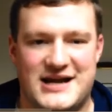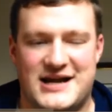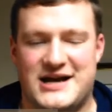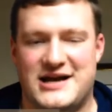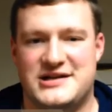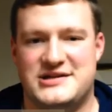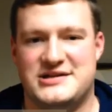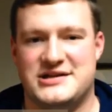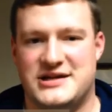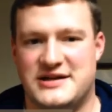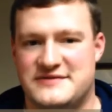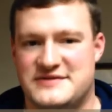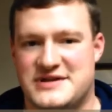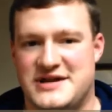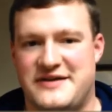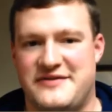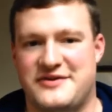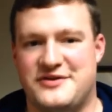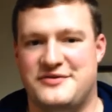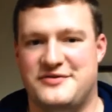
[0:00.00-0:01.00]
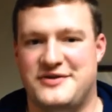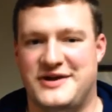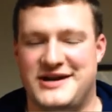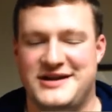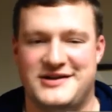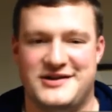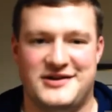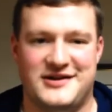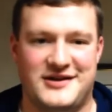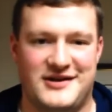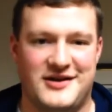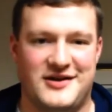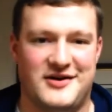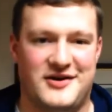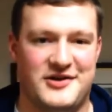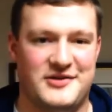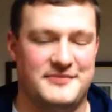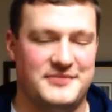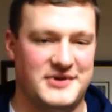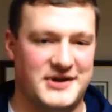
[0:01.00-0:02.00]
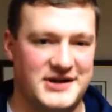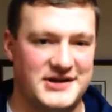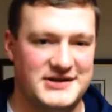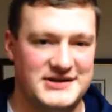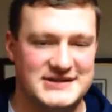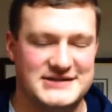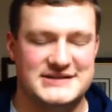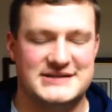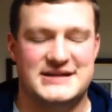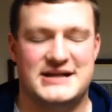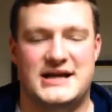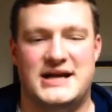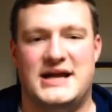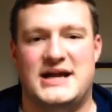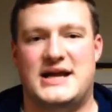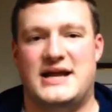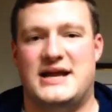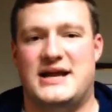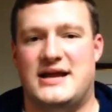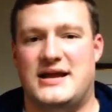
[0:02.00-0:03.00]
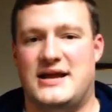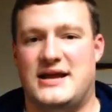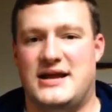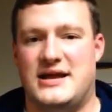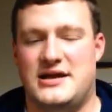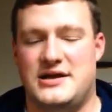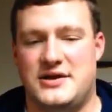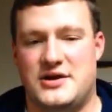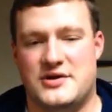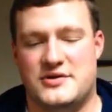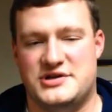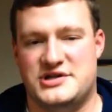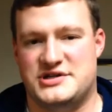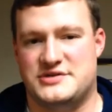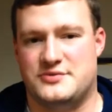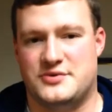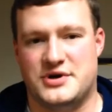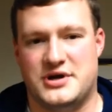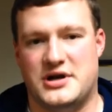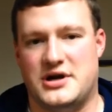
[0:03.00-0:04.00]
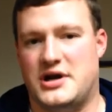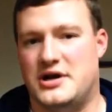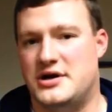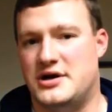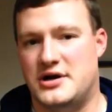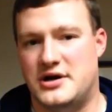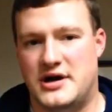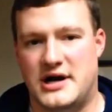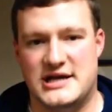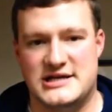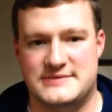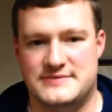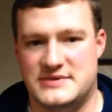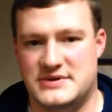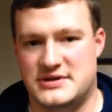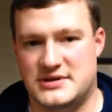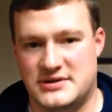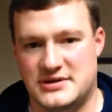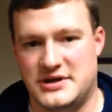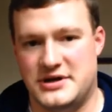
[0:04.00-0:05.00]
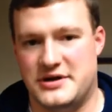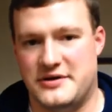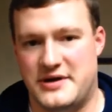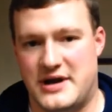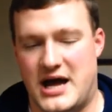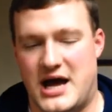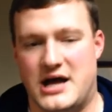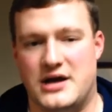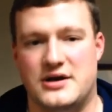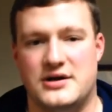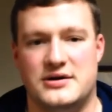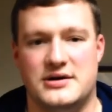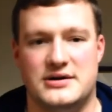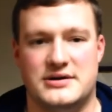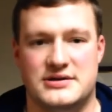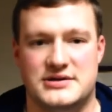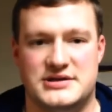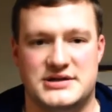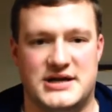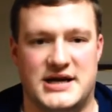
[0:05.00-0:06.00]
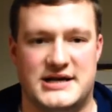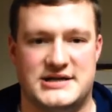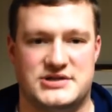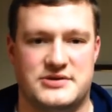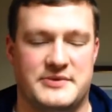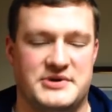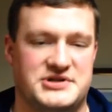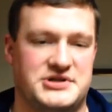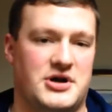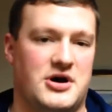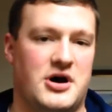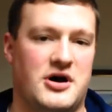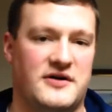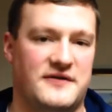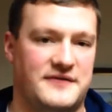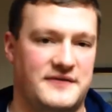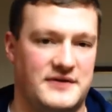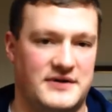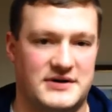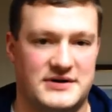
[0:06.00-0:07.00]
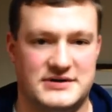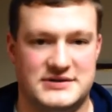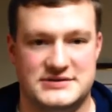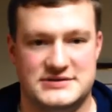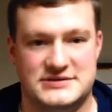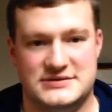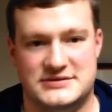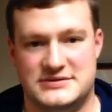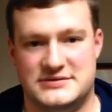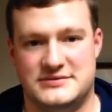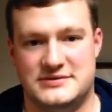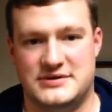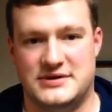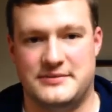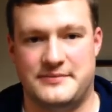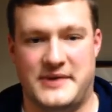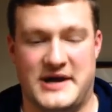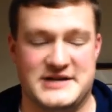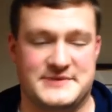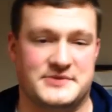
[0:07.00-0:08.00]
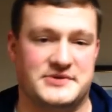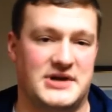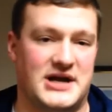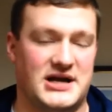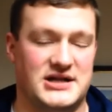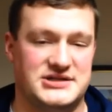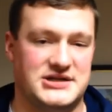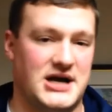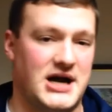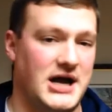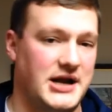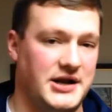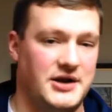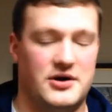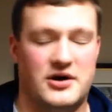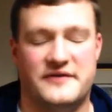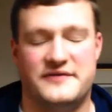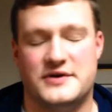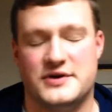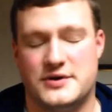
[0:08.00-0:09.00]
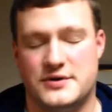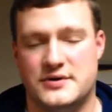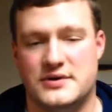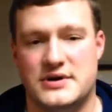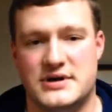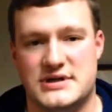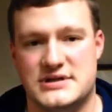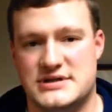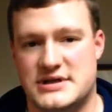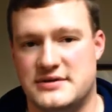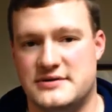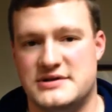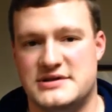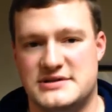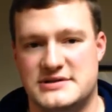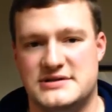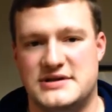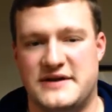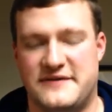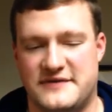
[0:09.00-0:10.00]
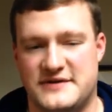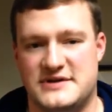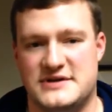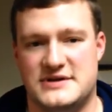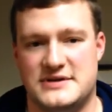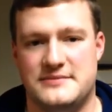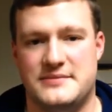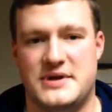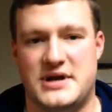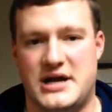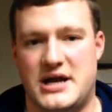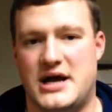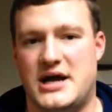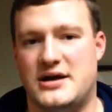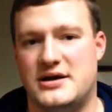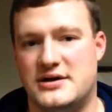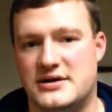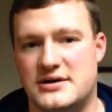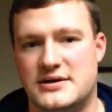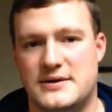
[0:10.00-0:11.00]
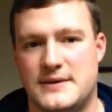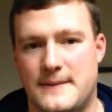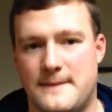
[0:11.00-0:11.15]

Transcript: Uh, she gives a lot of the credit to all the players. And, you know, just working under her has been, you know, an honor. And she has so much to offer basketball knowledge on and off the court. So it's definitely been an honor.